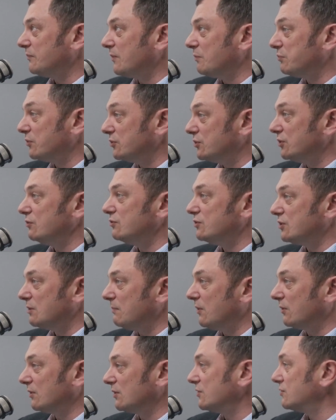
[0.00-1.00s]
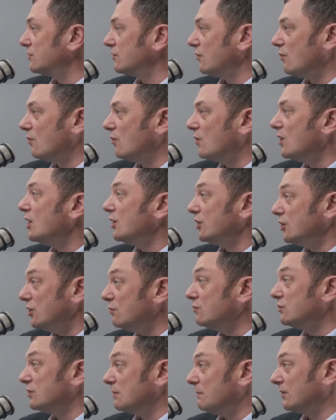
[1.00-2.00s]
produce the models or
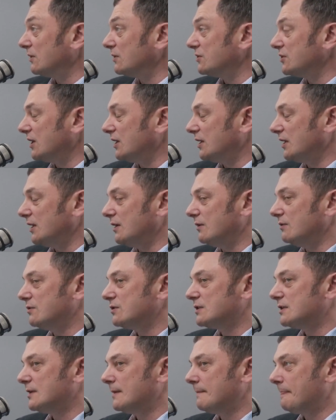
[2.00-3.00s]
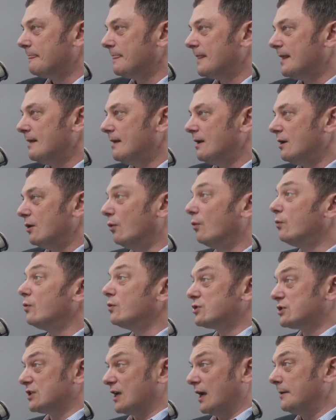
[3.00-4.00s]
use the models you're going to use.
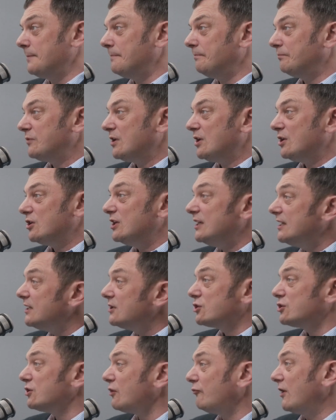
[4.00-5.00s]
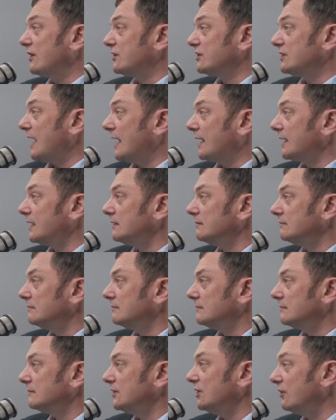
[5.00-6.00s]
Also, you need a software stack.
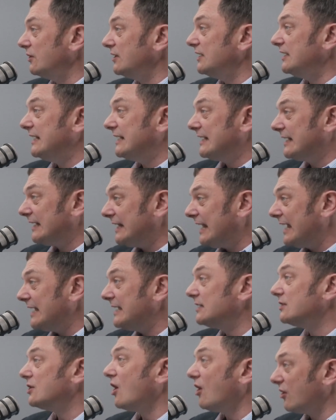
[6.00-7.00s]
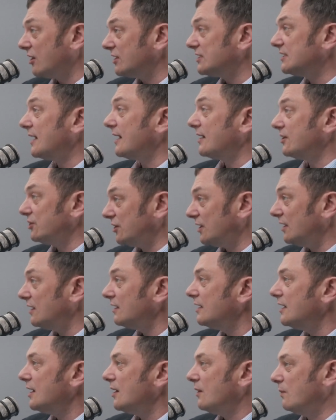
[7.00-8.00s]
You need a layered architecture
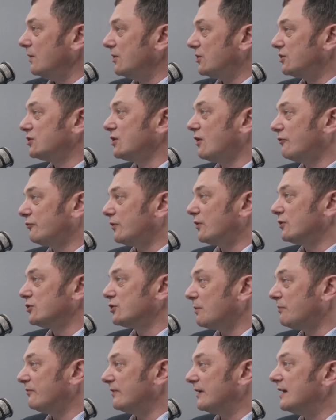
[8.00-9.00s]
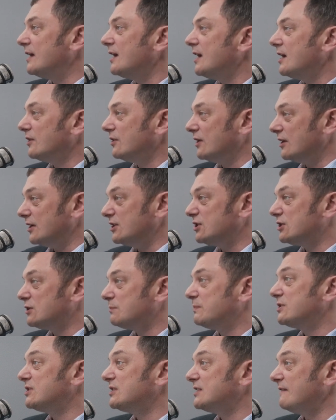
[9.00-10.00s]
with software on top of it that is
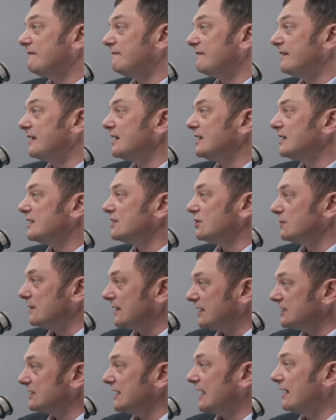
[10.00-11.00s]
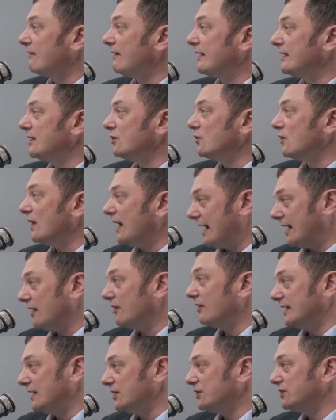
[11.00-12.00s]
specific to accelerate your
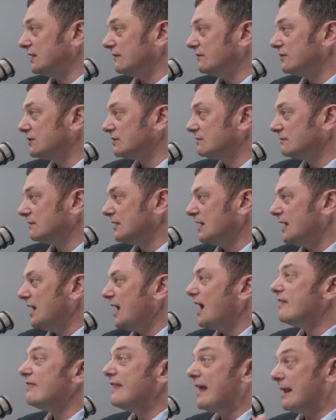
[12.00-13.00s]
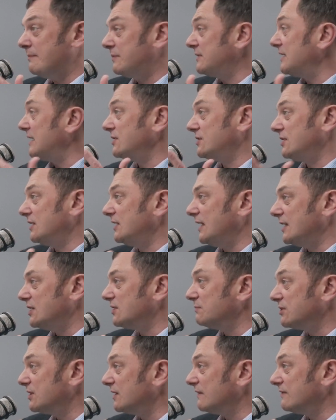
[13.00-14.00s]
AI initiatives. And then potentially you need
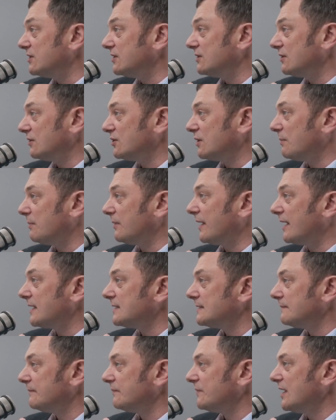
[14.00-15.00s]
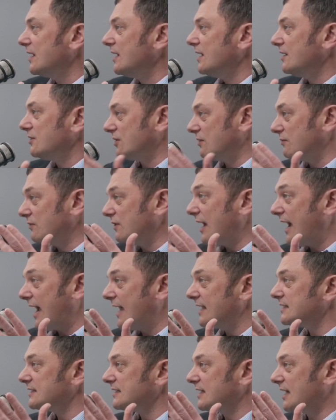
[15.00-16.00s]
some services on top of that. So
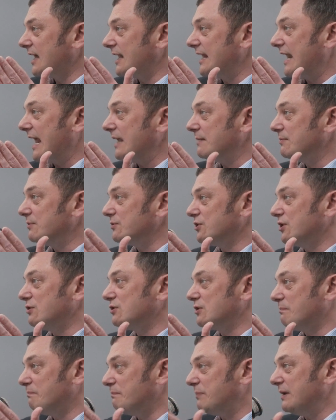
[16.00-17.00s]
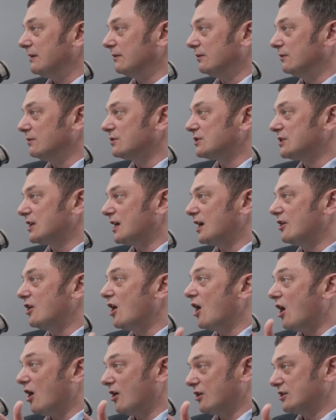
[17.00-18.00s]
that enables you to build an
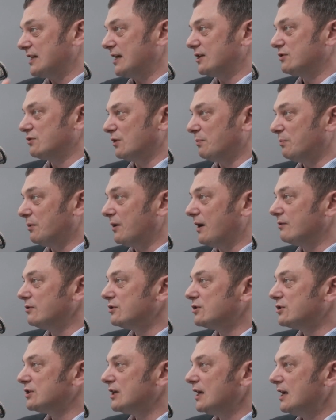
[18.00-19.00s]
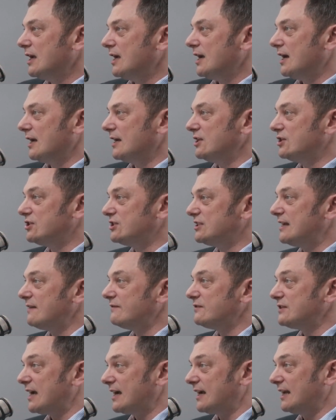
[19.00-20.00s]
architectural approach. And instead
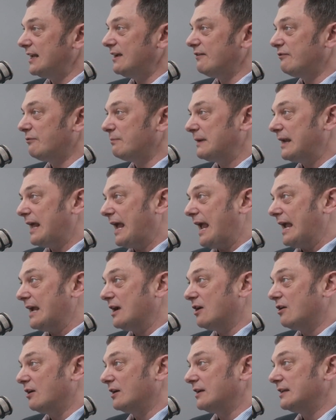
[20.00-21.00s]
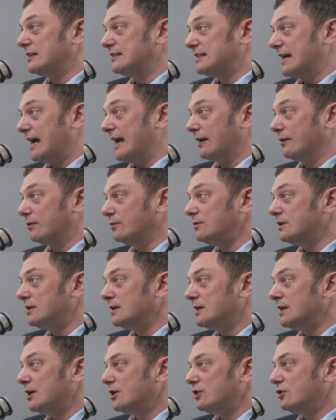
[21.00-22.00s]
of tackling it from an AI down,
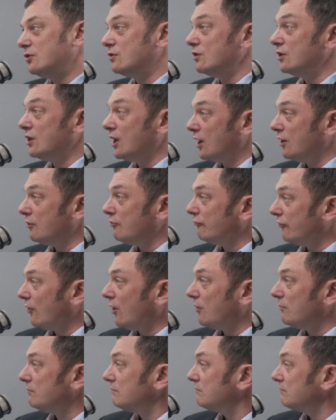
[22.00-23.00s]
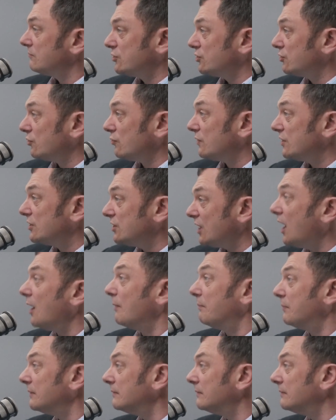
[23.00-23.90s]
you can go from storage up.